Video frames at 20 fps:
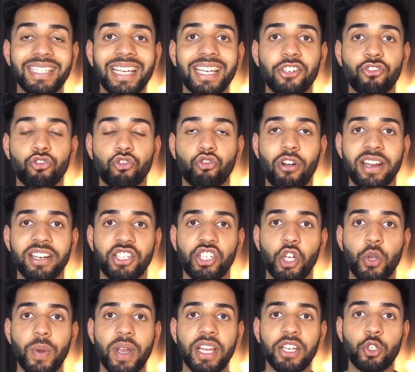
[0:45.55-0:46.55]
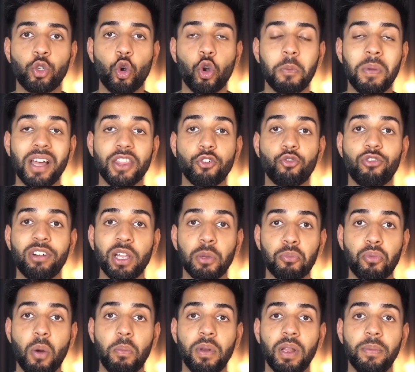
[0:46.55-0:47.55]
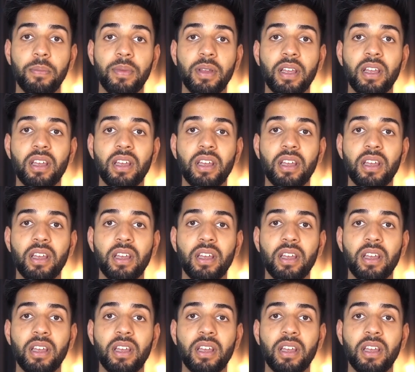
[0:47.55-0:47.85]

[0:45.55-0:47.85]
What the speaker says: get straight to it and talk about the real problem,